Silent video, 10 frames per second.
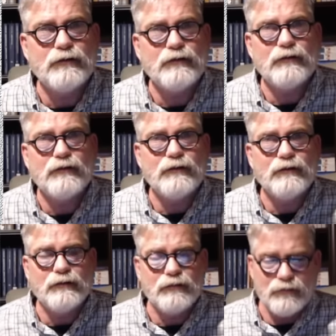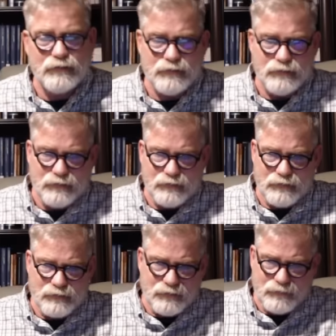
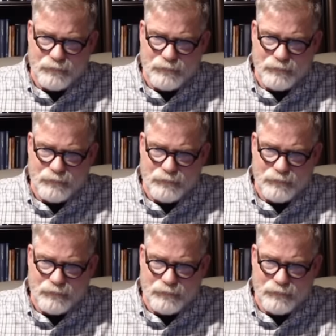No one is speaking in this clip.